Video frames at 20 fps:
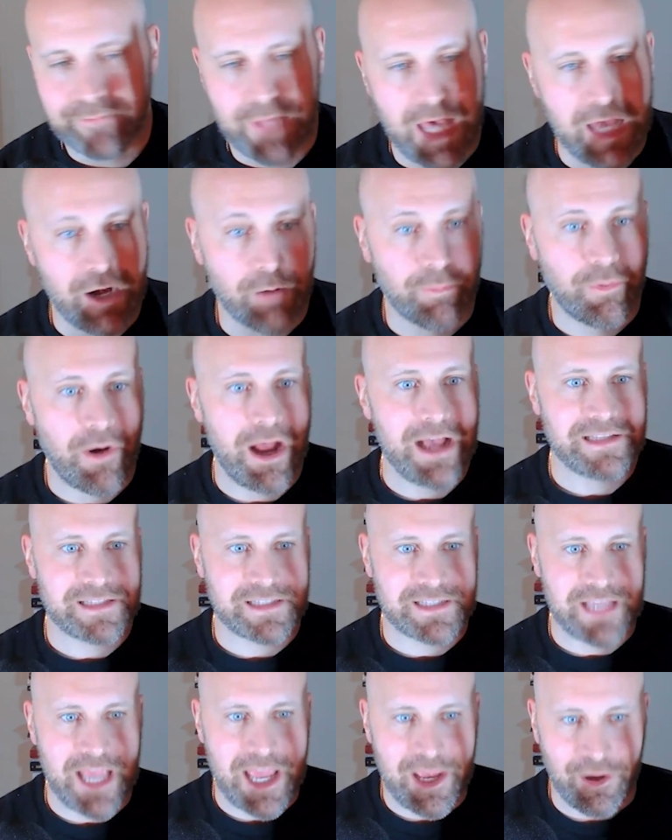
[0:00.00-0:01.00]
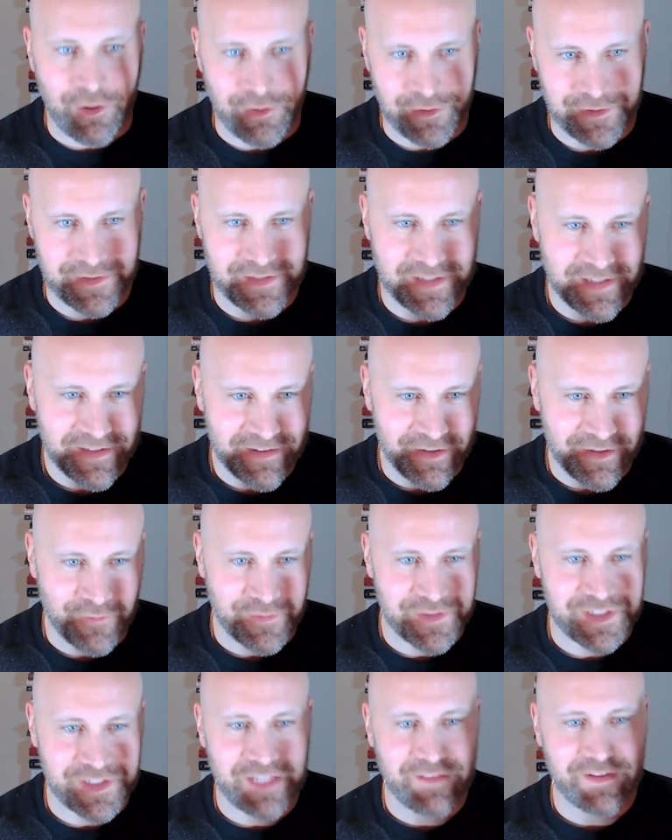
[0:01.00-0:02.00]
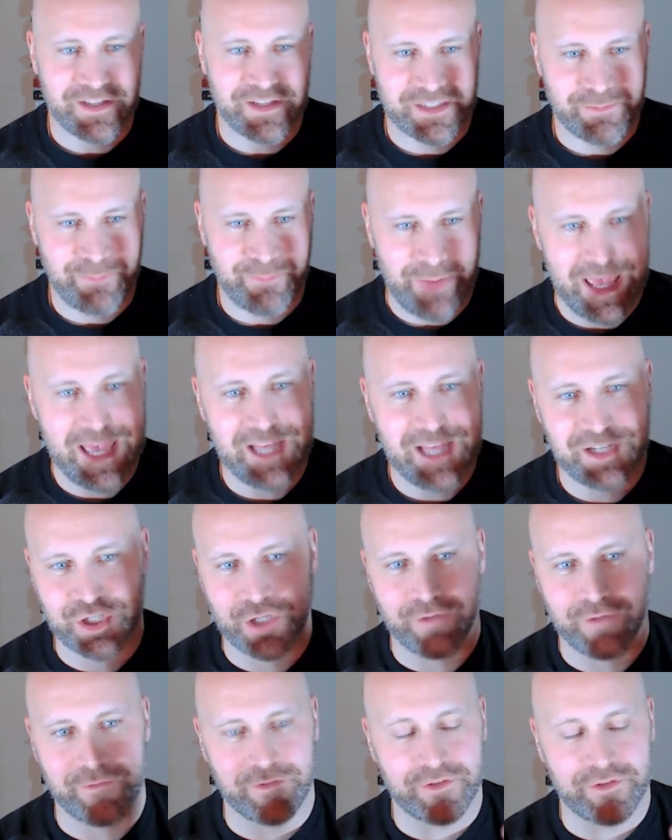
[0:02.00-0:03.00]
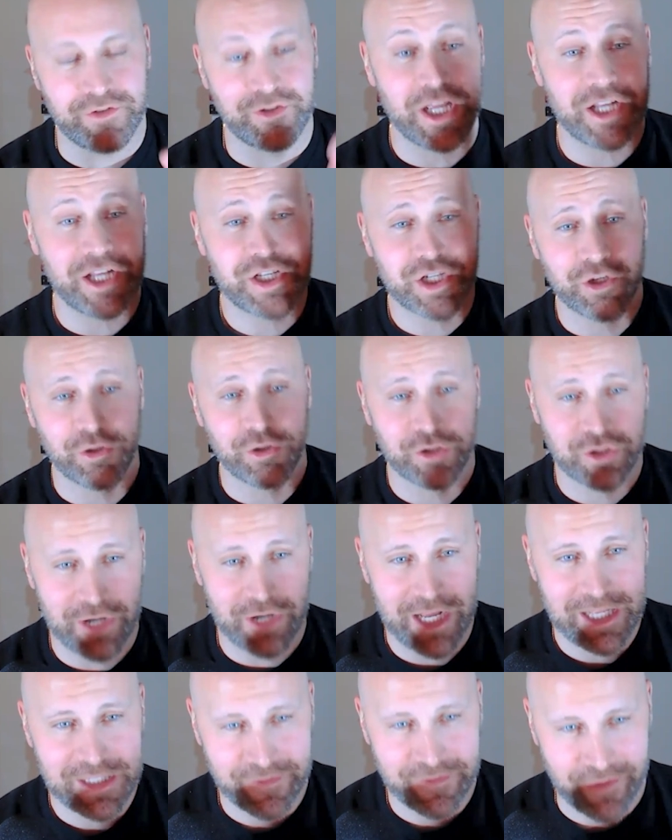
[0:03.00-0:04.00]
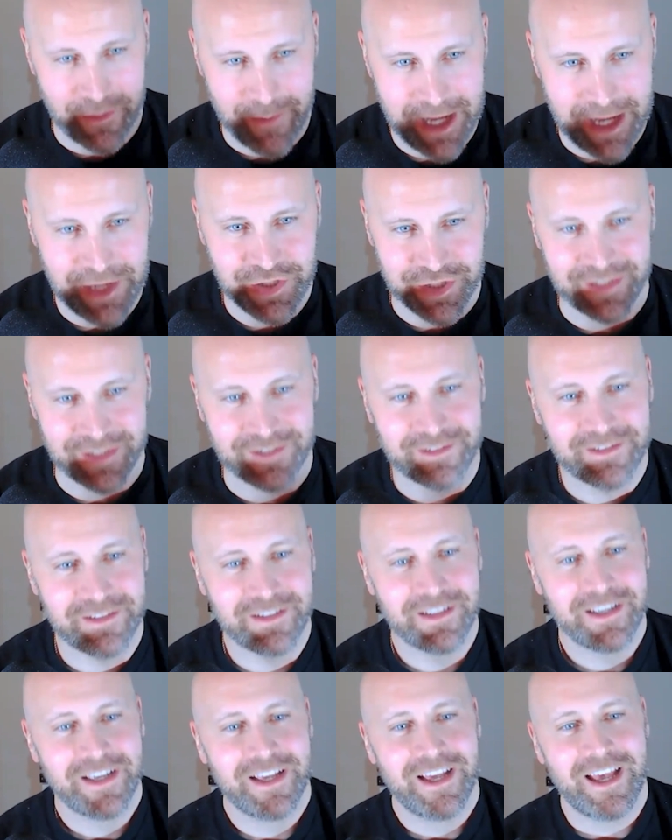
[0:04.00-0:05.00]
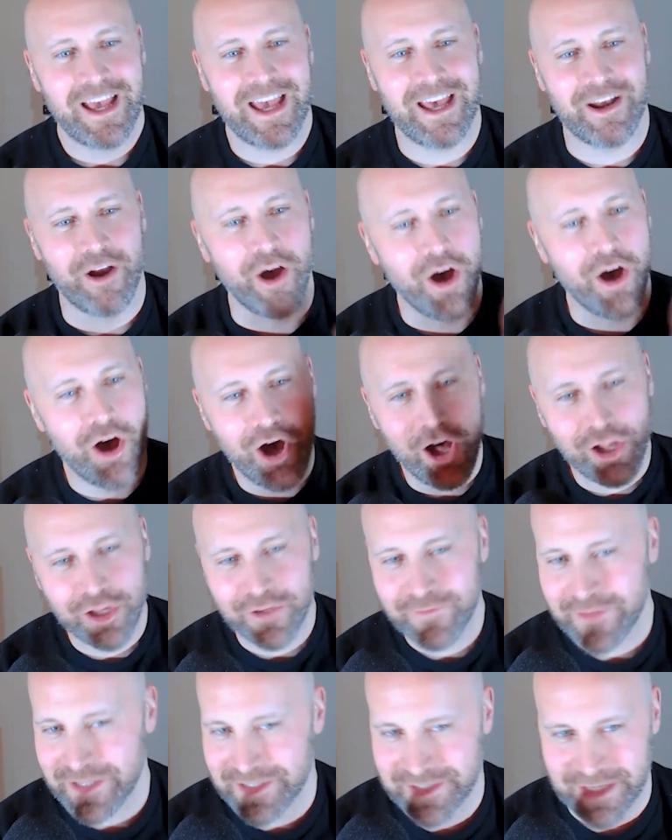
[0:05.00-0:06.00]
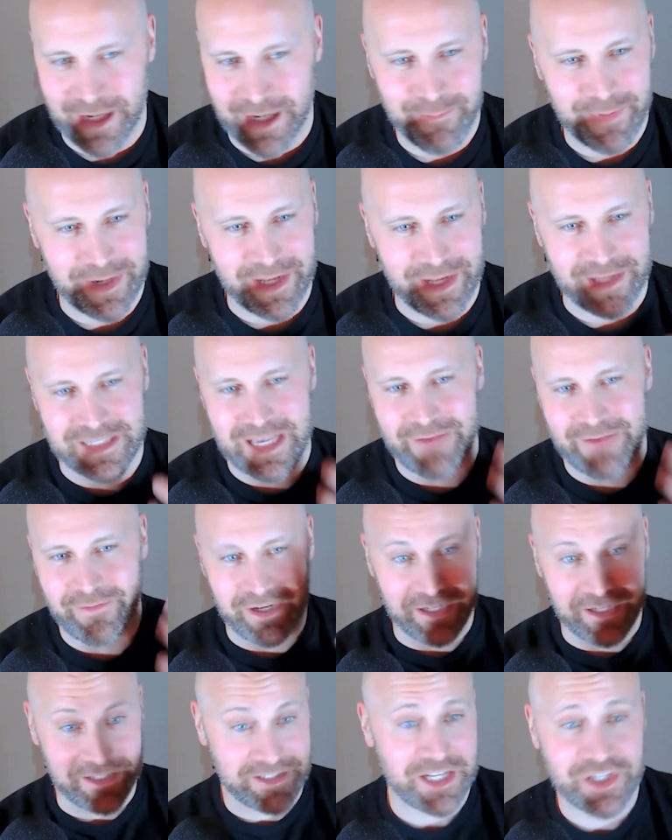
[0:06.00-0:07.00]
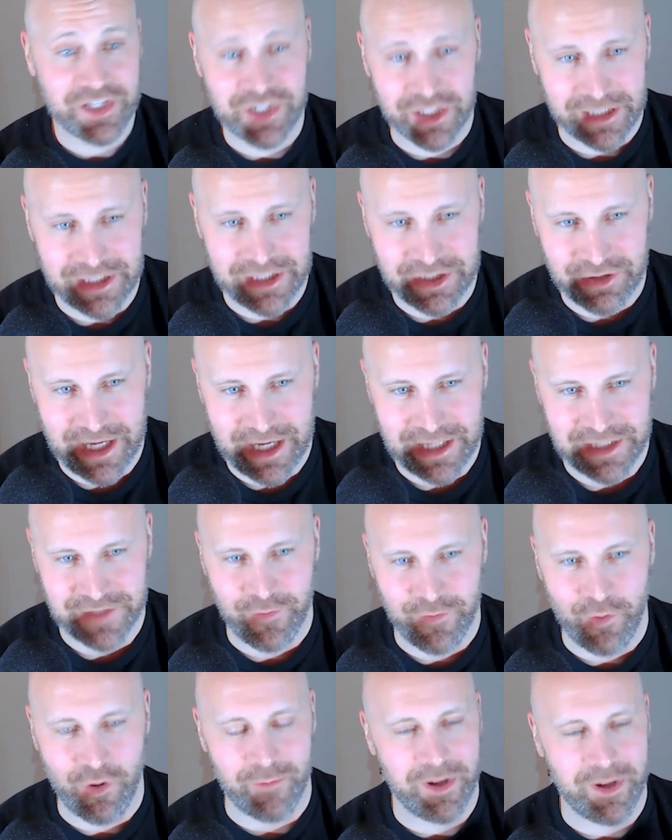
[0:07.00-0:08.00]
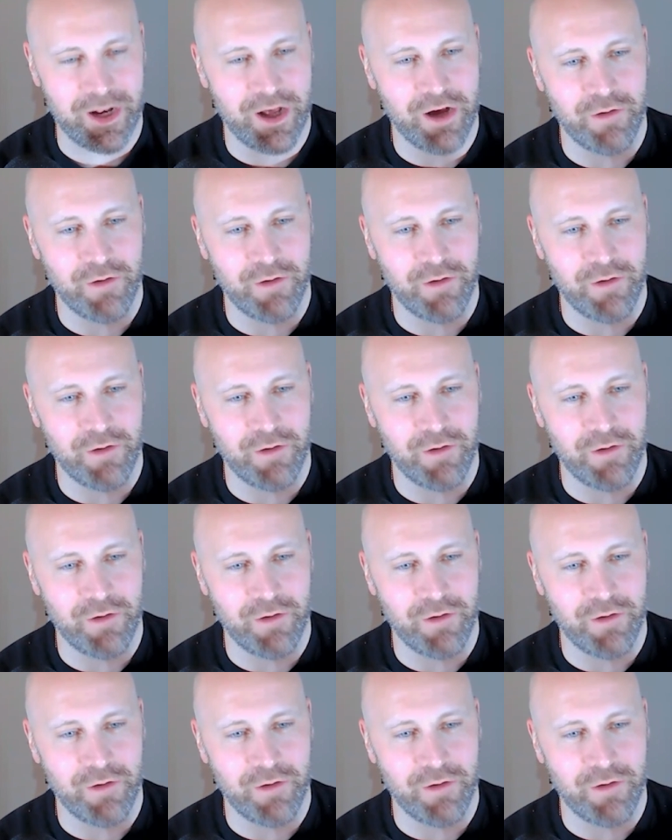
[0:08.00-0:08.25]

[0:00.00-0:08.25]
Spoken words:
enterprise sales, you've seen this pitch of digital transformation and all of these companies having to digitally transform,